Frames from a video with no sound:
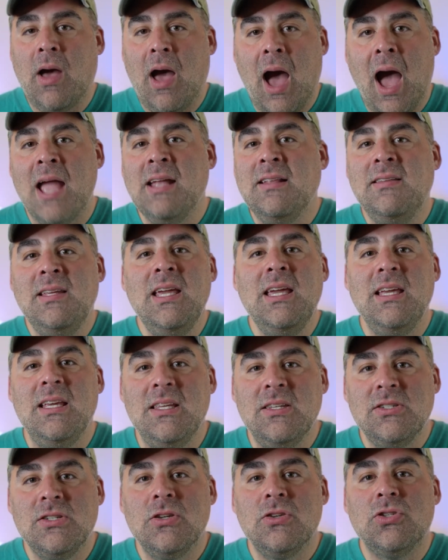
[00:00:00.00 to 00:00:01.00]

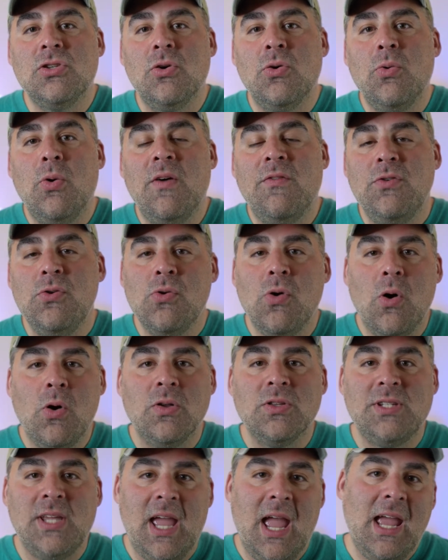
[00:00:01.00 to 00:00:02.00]
IDs. So if you call and
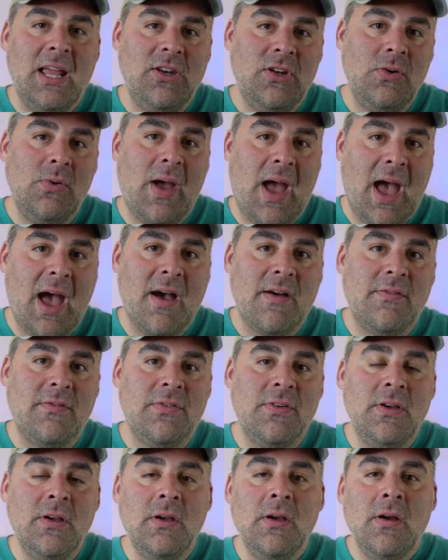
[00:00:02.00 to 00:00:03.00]
say, hey, do you have
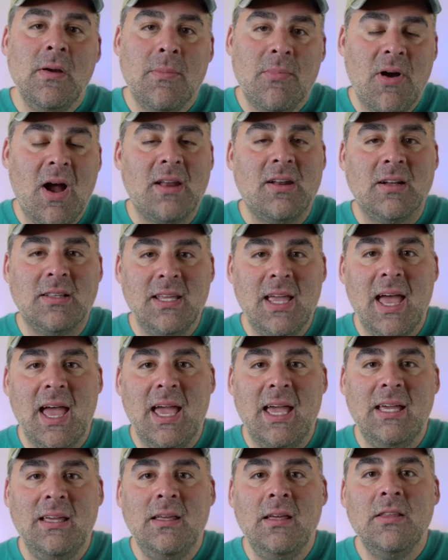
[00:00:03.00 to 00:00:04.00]
product
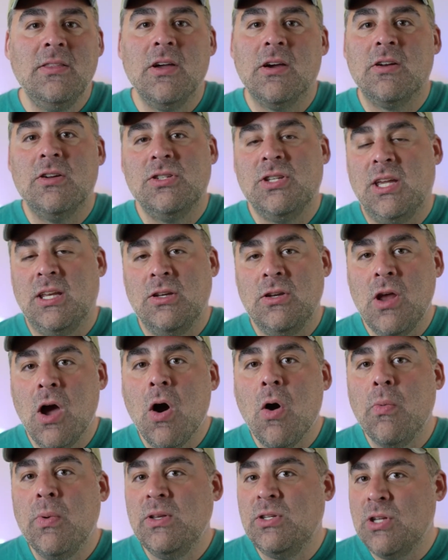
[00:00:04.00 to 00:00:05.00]
A? They're going to say, no,
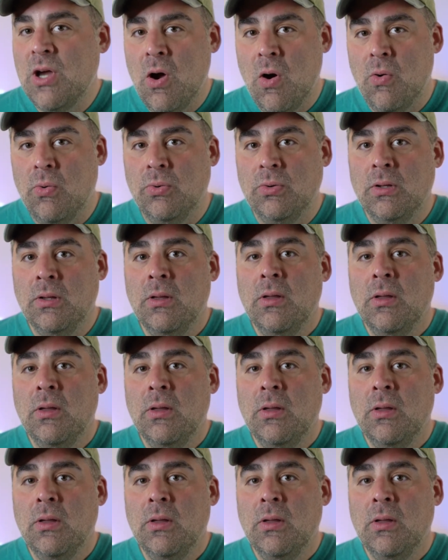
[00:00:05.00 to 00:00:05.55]
we don't.